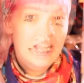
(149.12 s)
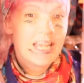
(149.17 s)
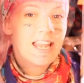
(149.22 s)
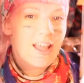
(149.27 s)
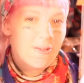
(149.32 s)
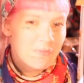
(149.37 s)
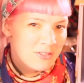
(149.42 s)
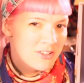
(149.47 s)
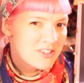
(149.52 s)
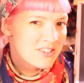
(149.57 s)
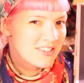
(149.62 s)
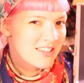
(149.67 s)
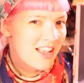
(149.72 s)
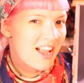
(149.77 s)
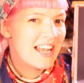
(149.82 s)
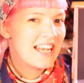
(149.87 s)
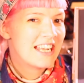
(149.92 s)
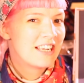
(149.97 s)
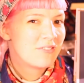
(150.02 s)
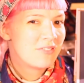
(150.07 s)
I love the
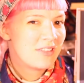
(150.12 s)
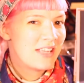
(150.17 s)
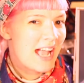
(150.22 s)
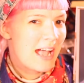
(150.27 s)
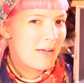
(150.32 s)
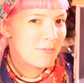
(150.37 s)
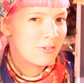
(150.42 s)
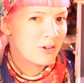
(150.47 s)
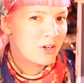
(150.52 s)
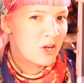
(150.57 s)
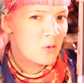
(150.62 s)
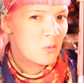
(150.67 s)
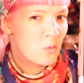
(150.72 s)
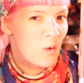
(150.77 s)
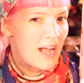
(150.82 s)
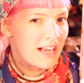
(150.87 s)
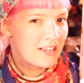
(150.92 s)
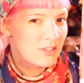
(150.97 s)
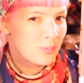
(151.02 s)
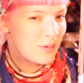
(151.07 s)
styling of the African
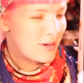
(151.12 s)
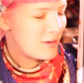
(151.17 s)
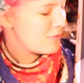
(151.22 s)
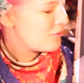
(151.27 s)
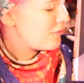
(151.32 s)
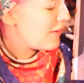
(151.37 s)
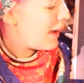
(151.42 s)
wax print